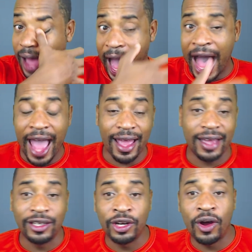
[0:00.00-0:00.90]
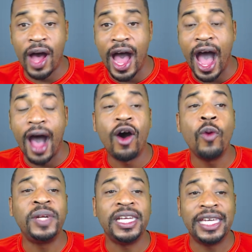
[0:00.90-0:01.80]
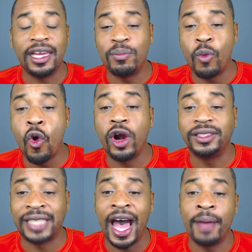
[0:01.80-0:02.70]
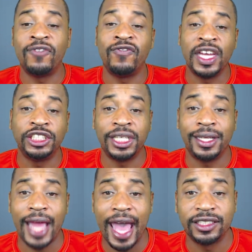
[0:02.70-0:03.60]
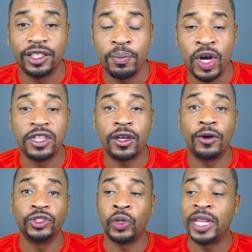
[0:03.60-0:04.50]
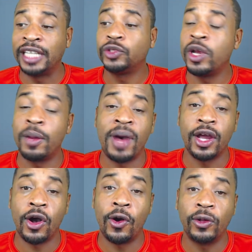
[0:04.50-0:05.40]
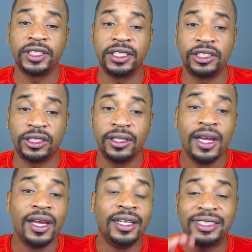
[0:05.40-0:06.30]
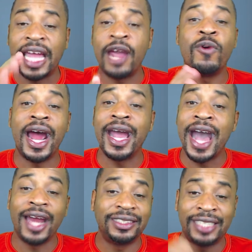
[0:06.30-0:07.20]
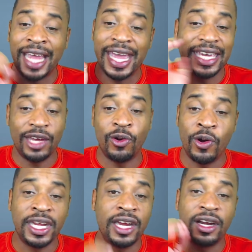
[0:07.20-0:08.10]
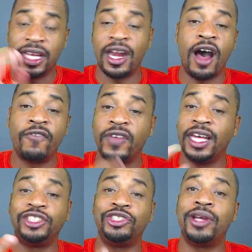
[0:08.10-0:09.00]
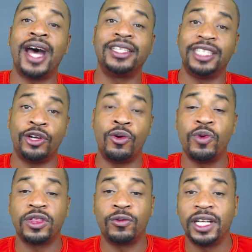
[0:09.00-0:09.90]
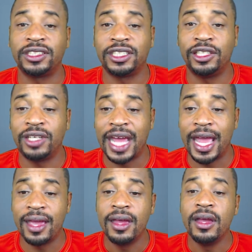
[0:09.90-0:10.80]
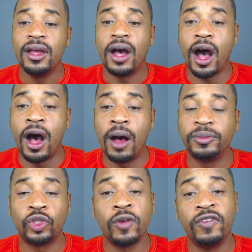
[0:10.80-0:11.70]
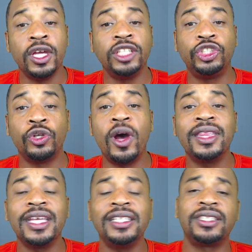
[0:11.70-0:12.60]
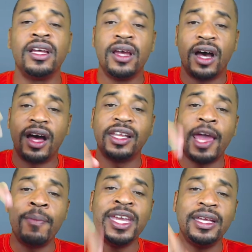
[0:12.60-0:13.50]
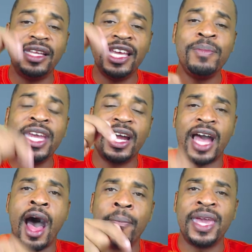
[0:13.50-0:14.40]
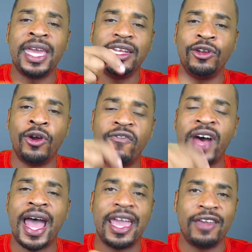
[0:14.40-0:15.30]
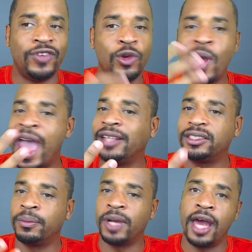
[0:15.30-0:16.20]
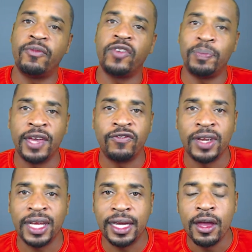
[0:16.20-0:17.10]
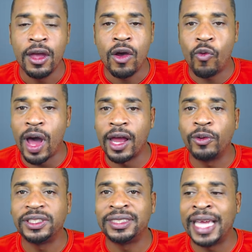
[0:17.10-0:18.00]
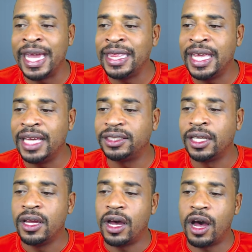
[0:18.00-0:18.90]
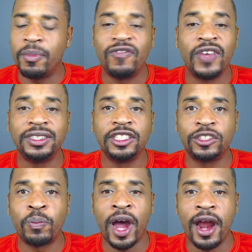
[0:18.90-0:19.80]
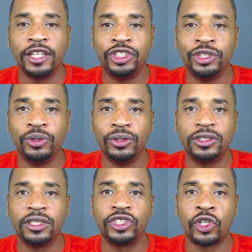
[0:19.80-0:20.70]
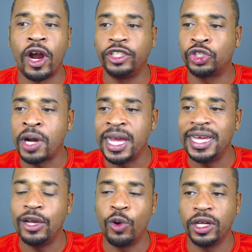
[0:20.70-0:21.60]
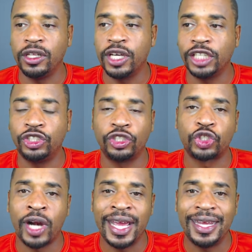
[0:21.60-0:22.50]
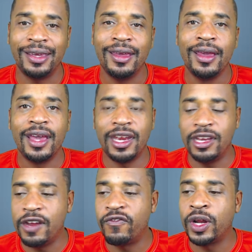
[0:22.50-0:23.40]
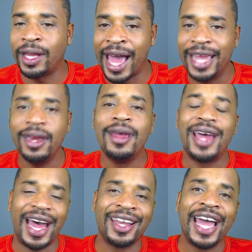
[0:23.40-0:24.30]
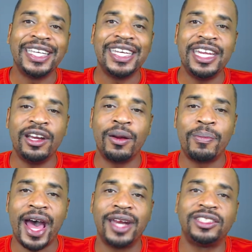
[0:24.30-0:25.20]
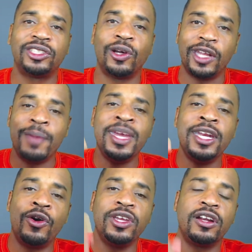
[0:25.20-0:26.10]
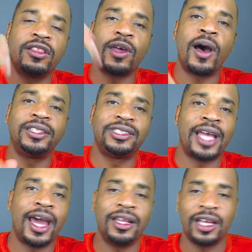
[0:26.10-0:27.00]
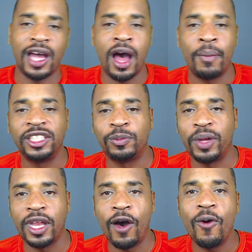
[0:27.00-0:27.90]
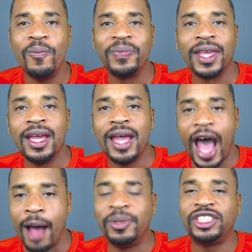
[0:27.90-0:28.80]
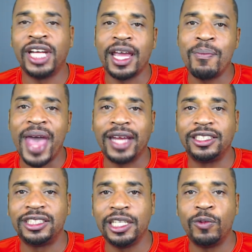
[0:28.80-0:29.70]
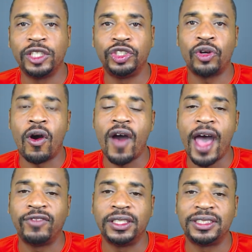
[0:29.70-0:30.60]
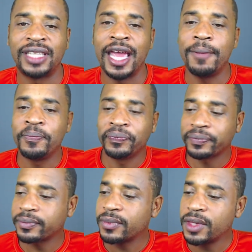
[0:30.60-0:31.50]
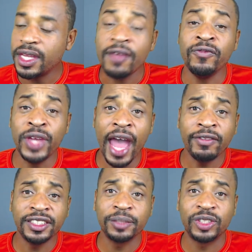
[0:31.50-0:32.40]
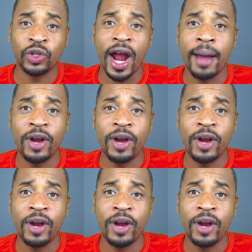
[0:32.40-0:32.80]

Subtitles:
I hope to get more time efficient as the month goes on. That's one of my goals, is to say what I gotta say, get on here, get off, and let you guys get on with the rest of your day. So if you enjoyed this, leave me a comment. If you had some kind of epiphany while I was saying this, if it's inspired you to start training or to look at your training in a different light, I'd like to hear about it. So let me know your thoughts down in the comments below. I'll be checking back to see what you all have to say. If you haven't subscribed